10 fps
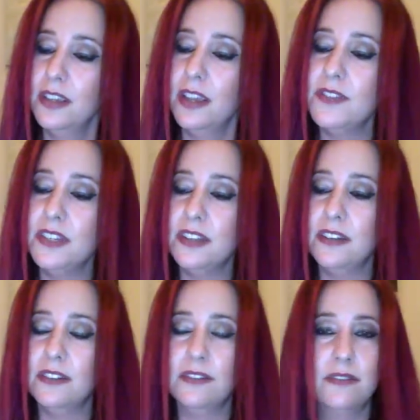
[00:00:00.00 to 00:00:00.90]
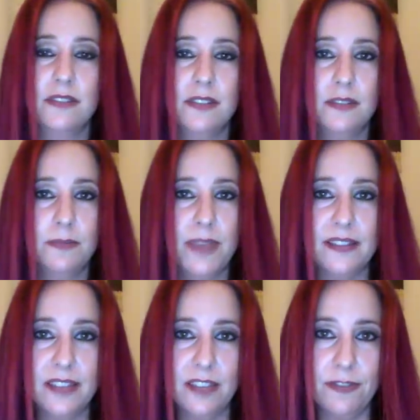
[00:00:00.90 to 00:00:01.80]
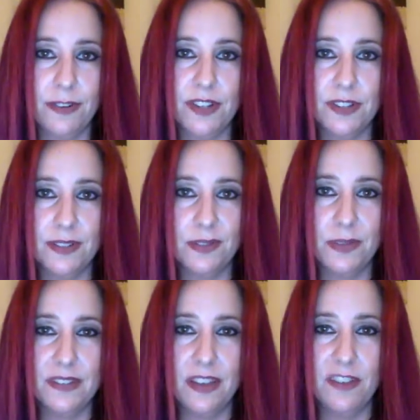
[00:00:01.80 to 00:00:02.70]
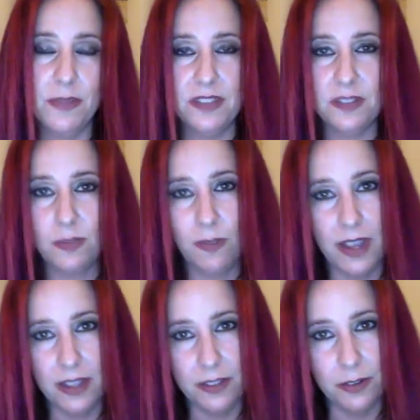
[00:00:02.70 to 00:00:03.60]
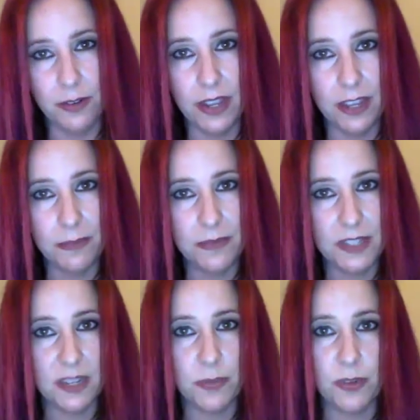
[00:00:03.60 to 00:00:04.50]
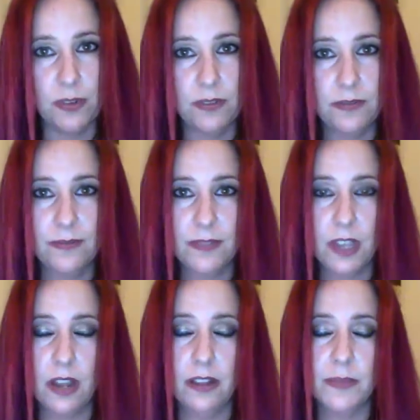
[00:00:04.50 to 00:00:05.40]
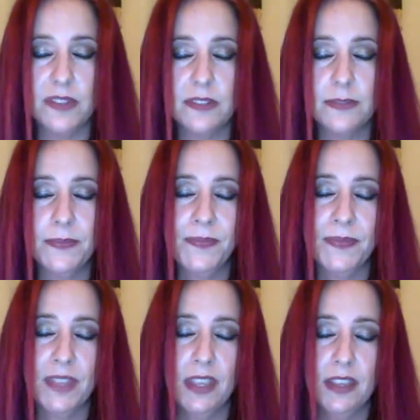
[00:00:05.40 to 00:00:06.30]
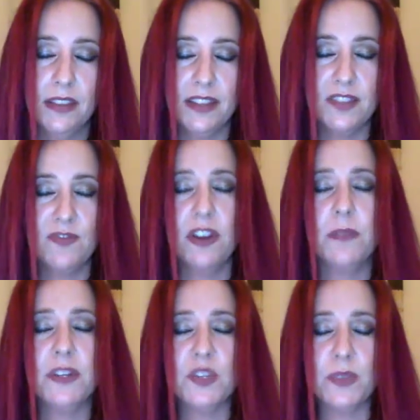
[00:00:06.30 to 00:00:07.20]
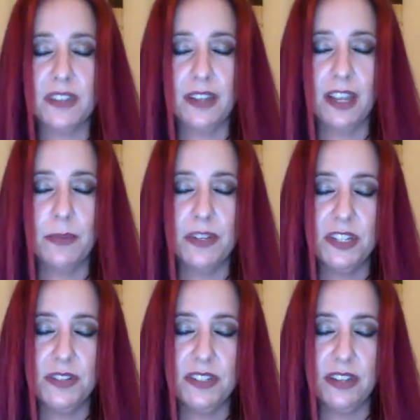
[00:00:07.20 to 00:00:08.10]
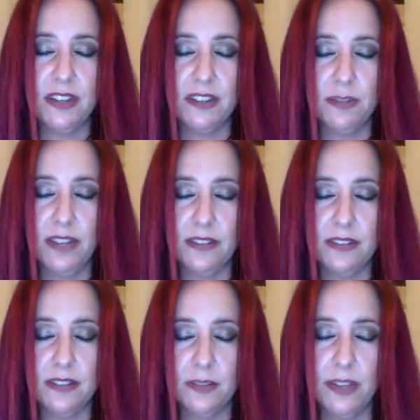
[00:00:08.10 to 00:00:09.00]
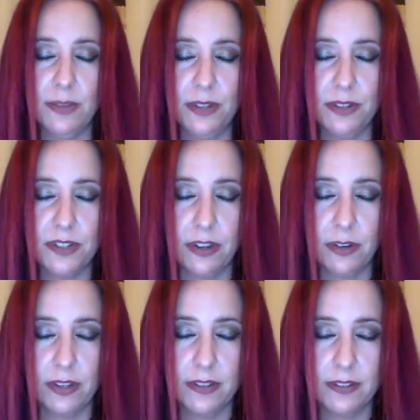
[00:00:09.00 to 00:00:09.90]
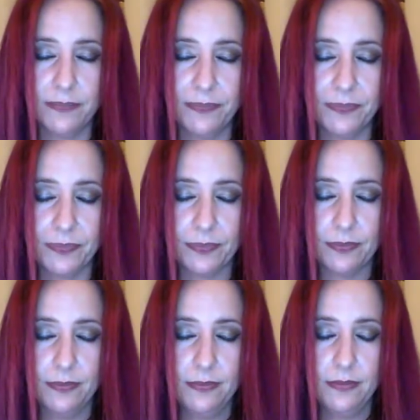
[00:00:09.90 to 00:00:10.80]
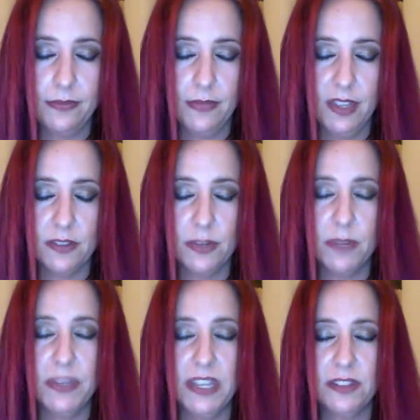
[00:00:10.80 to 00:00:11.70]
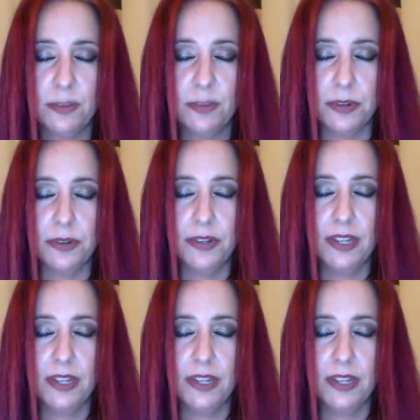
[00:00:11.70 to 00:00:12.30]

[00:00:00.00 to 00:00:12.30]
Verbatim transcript: I've seen it in past life regressions for myself. They used to wind their way up the temple columns. That's very much what's going to happen to you tonight as it rises its way through your chakras. So I want to begin at the root,